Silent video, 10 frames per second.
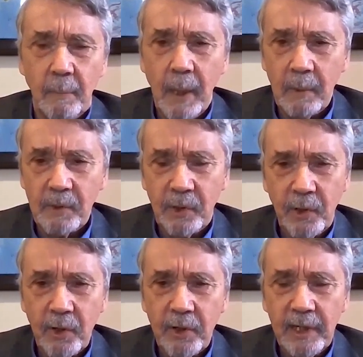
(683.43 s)
public
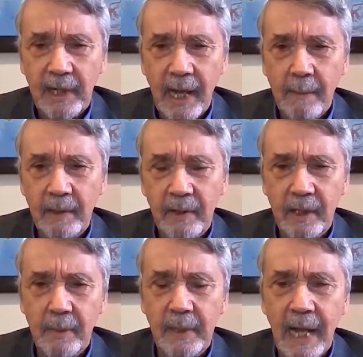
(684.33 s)
security came to
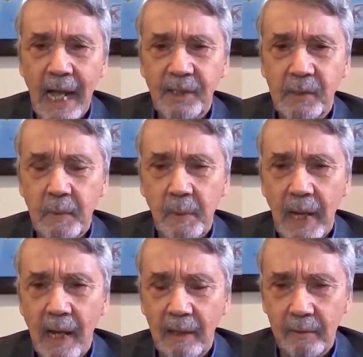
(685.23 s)
them and asked them
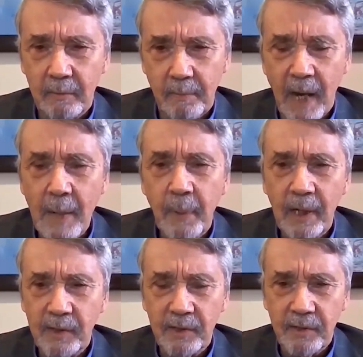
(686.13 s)
about my
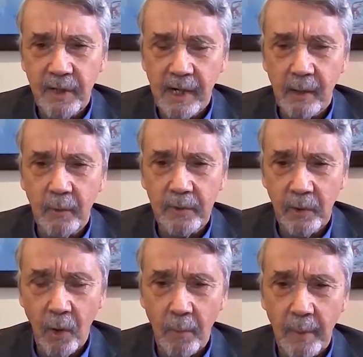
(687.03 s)
presence there with
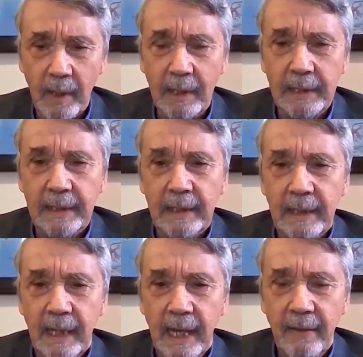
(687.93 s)
Dolma.
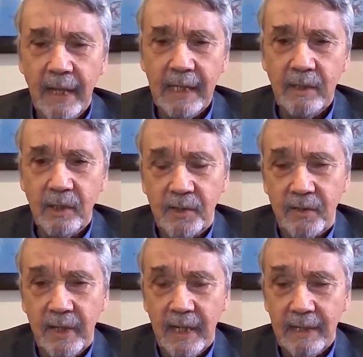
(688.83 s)
And they
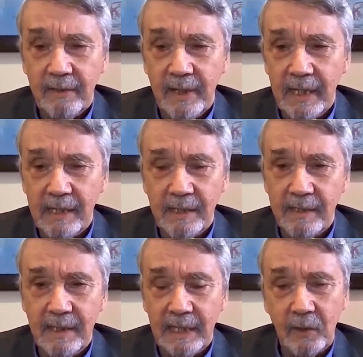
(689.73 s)

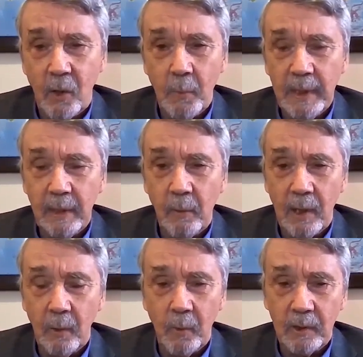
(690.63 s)
told me,
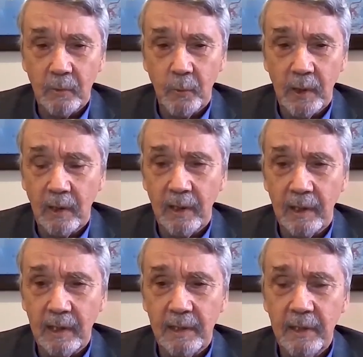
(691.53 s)
well, we're going to
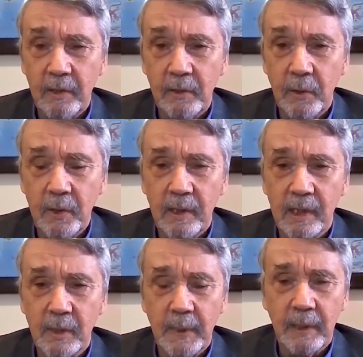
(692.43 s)
continue doing
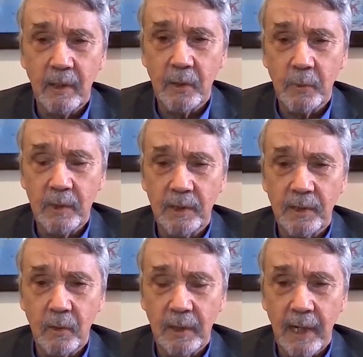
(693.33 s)
this because we just
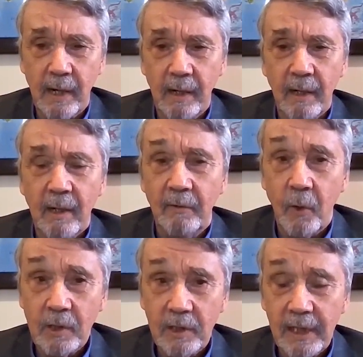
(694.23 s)
don't care.
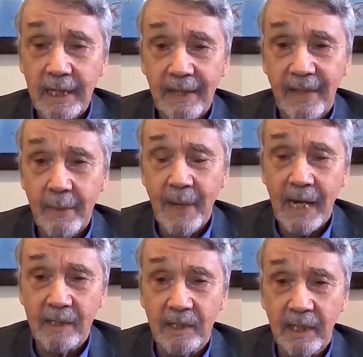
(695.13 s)
Fortunately, they
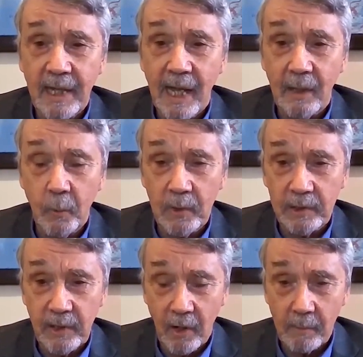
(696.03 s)
managed to get out and went
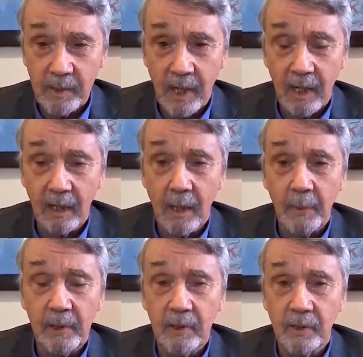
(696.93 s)
to Dharamsala a
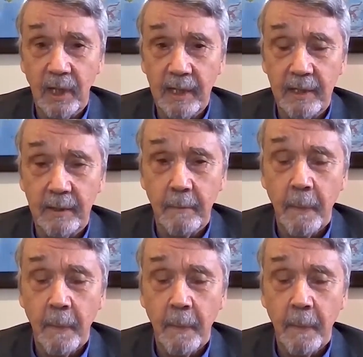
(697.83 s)
couple of years later.